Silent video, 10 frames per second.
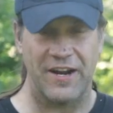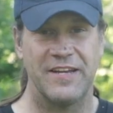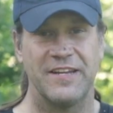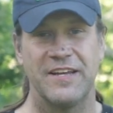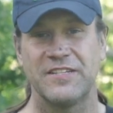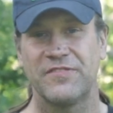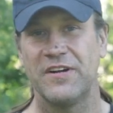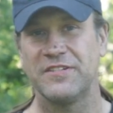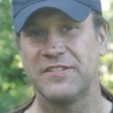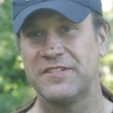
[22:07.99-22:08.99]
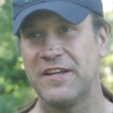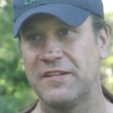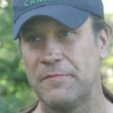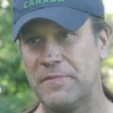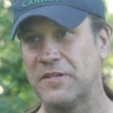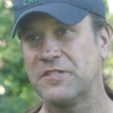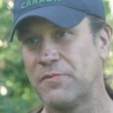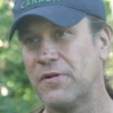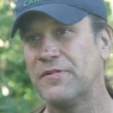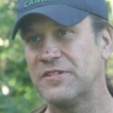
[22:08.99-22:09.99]
idea as far as like the peer
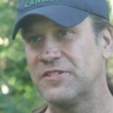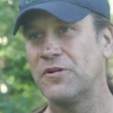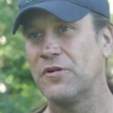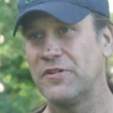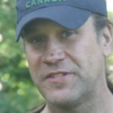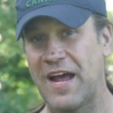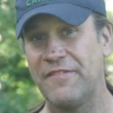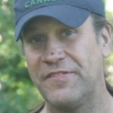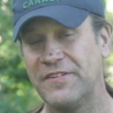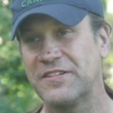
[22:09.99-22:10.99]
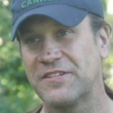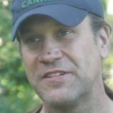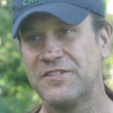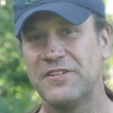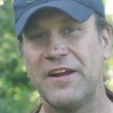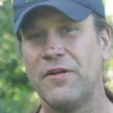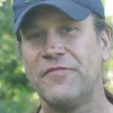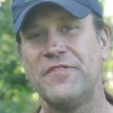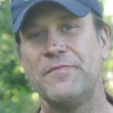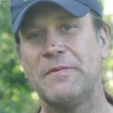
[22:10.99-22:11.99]
support that's, or the staffing that's concerned. I don't
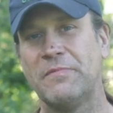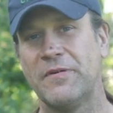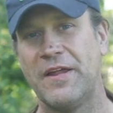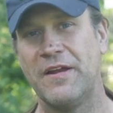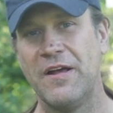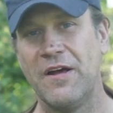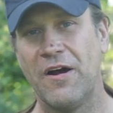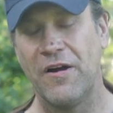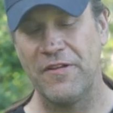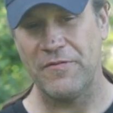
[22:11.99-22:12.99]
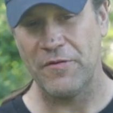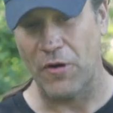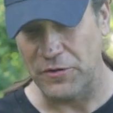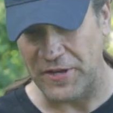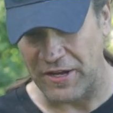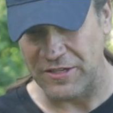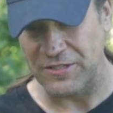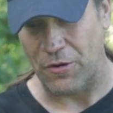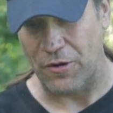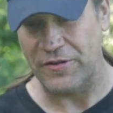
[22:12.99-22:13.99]
think the people that are the hotels
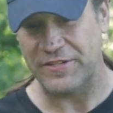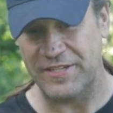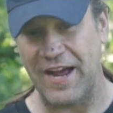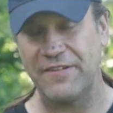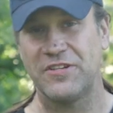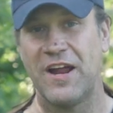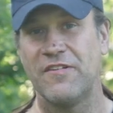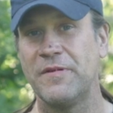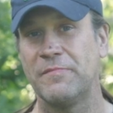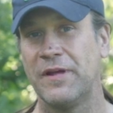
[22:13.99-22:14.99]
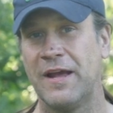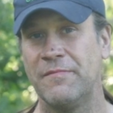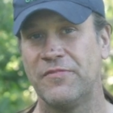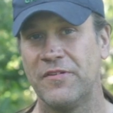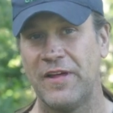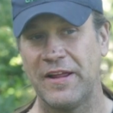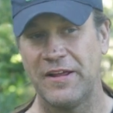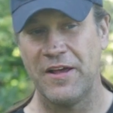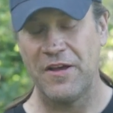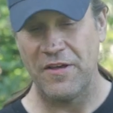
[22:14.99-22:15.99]
or the staff should ever be blamed for
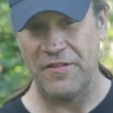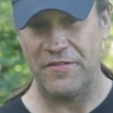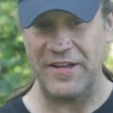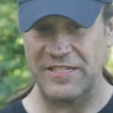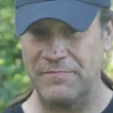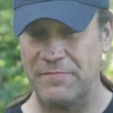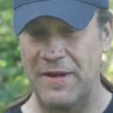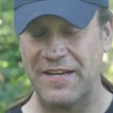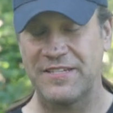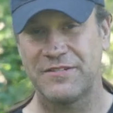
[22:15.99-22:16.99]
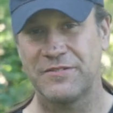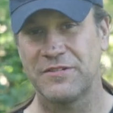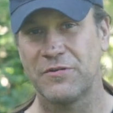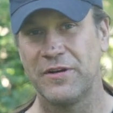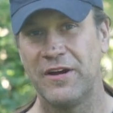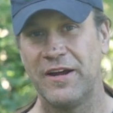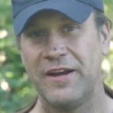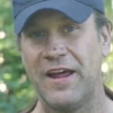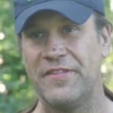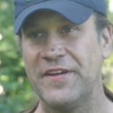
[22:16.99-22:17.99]
like this mess that's going
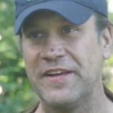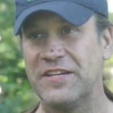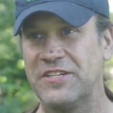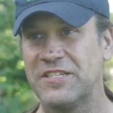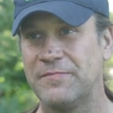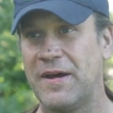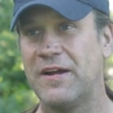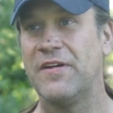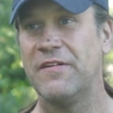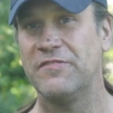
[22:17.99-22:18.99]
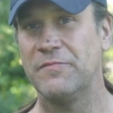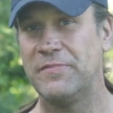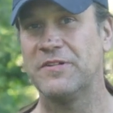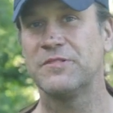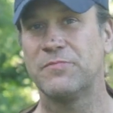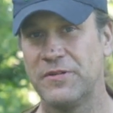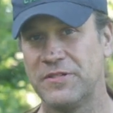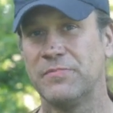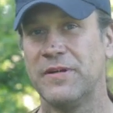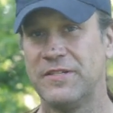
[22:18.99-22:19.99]
on. I think it's just a matter of having the peer
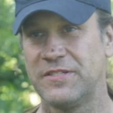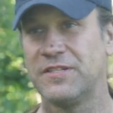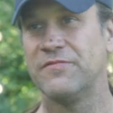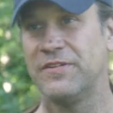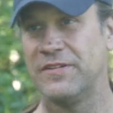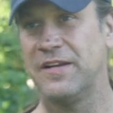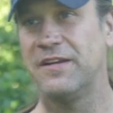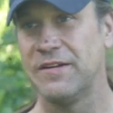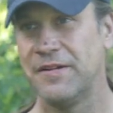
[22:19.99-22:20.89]
supports in place and stuff like that.